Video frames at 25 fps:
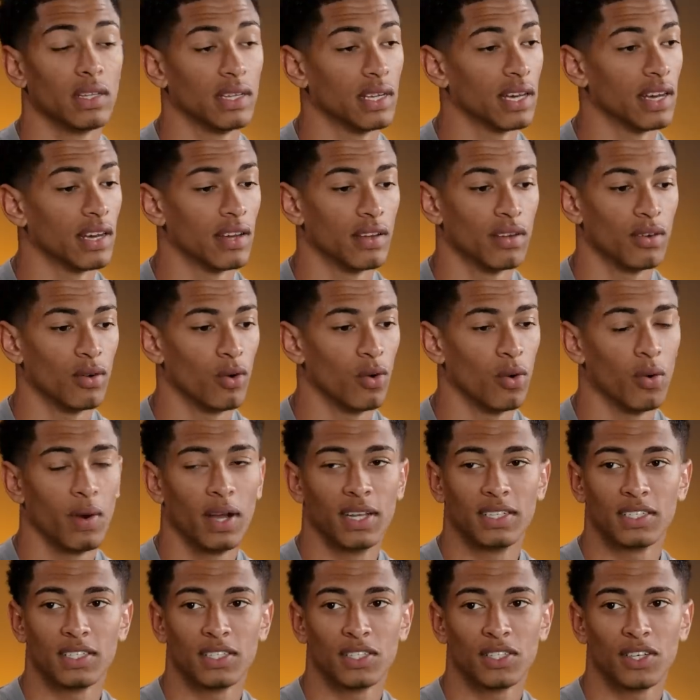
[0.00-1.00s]
Yeah,
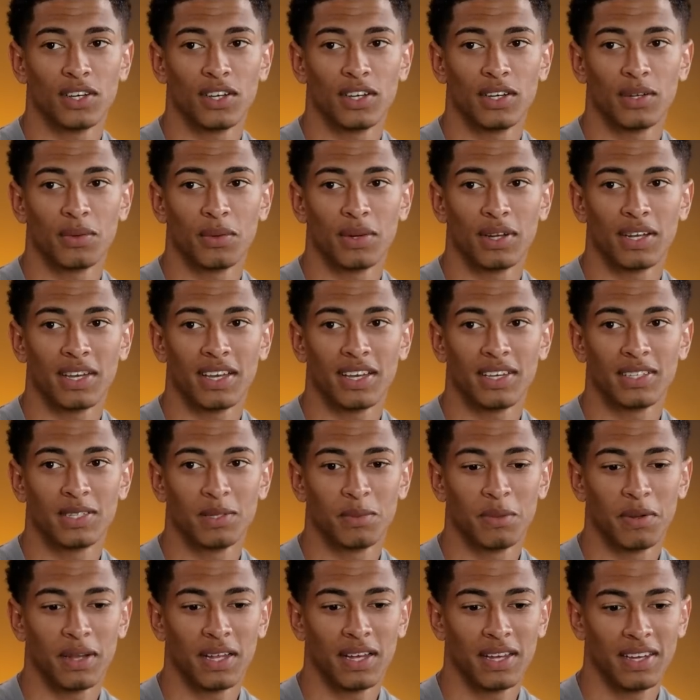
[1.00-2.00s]
always excited when I get
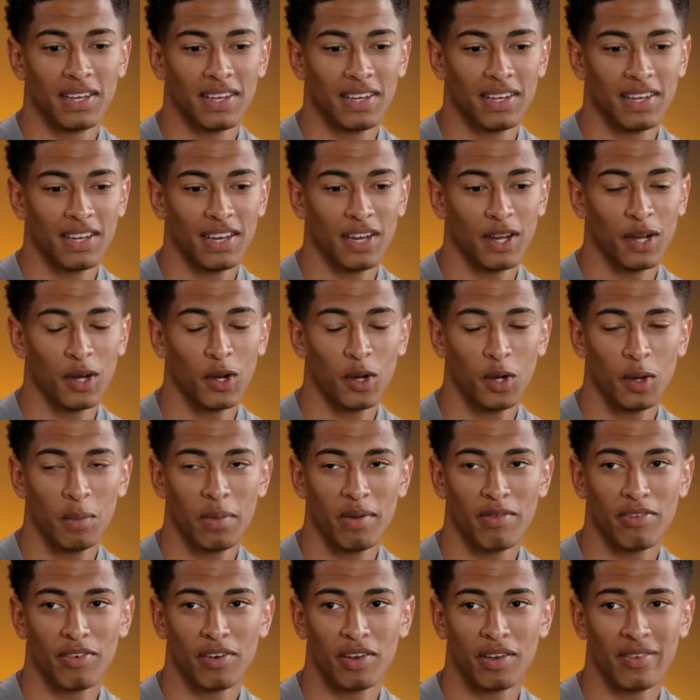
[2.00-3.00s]
to play at home
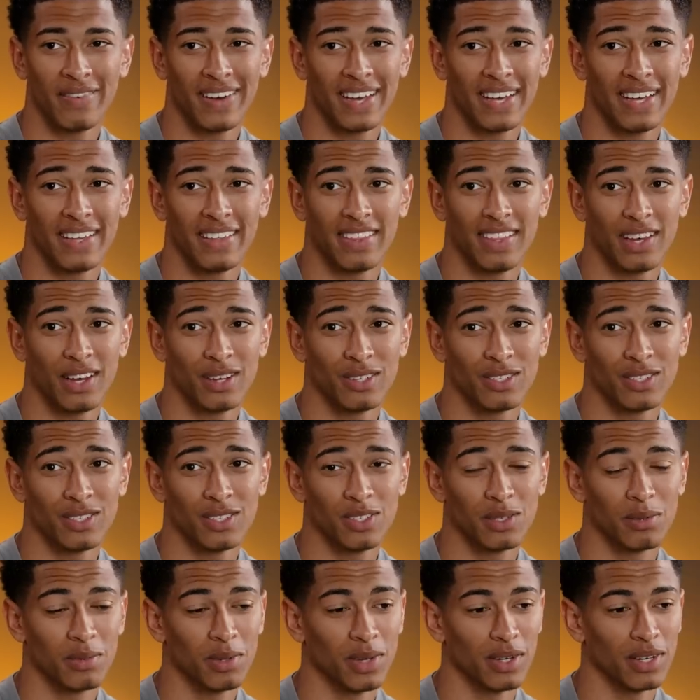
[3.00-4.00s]
in front of 80,000,
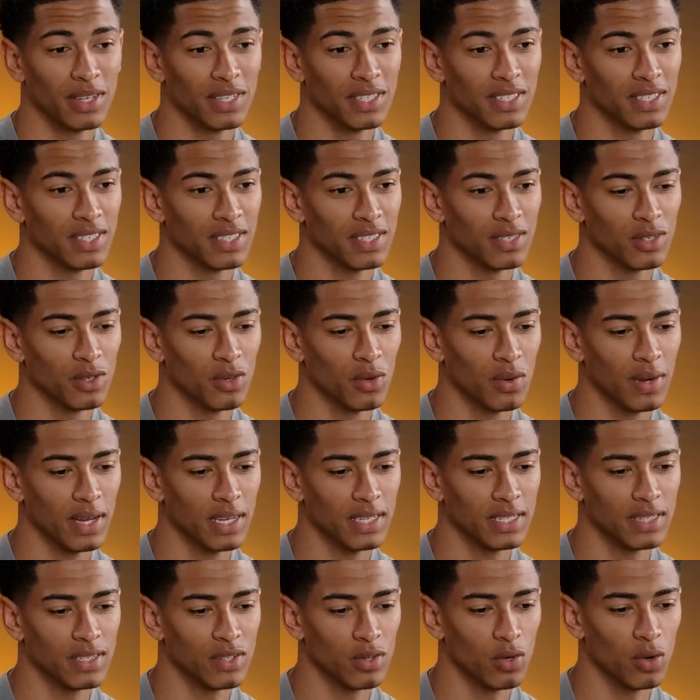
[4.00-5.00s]
to be honest. It's
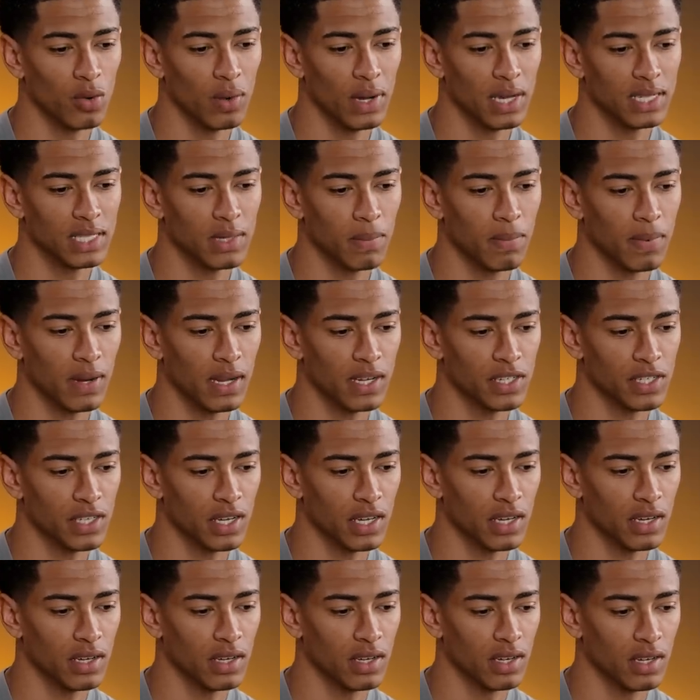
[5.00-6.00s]
always, always a
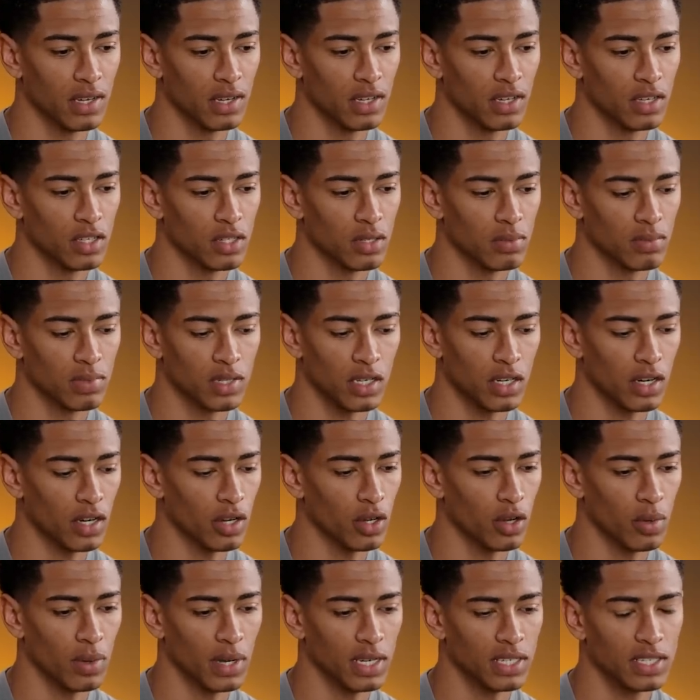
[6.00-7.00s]
pleasure, something I
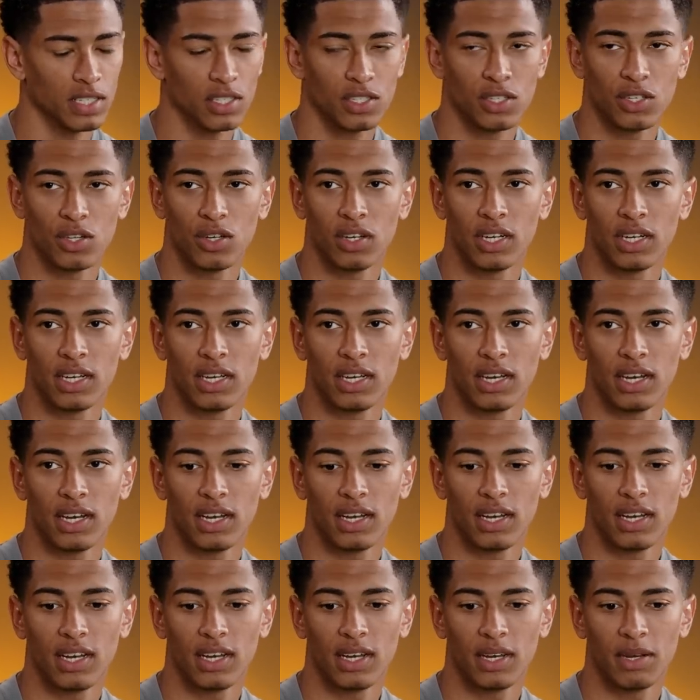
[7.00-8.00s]
always enjoy.
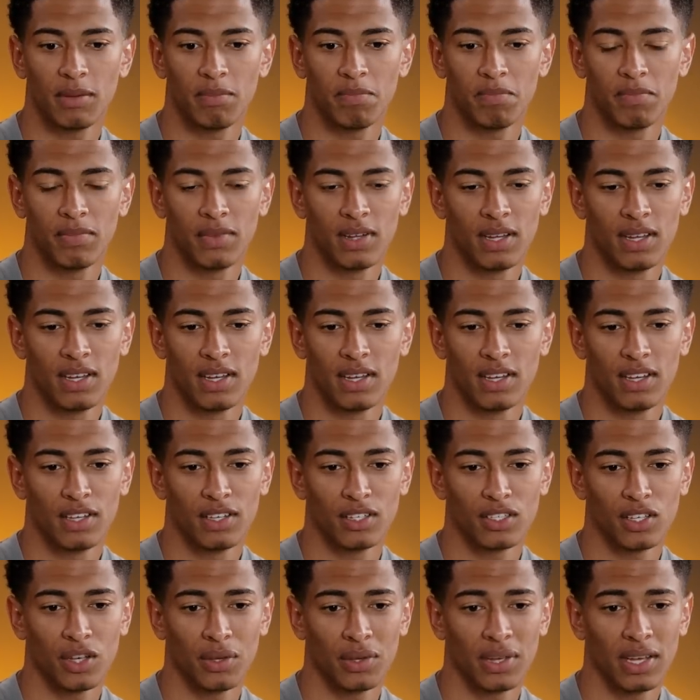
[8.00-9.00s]
Um,
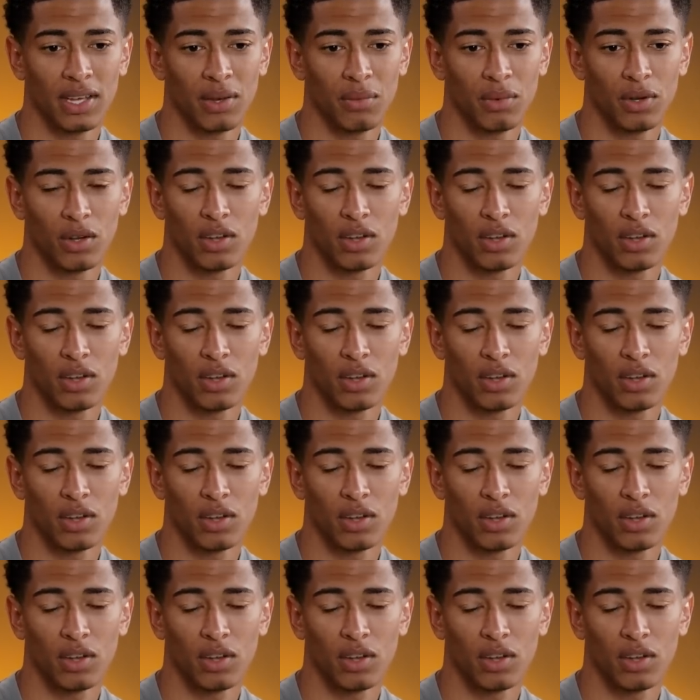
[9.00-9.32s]
so, yeah, we're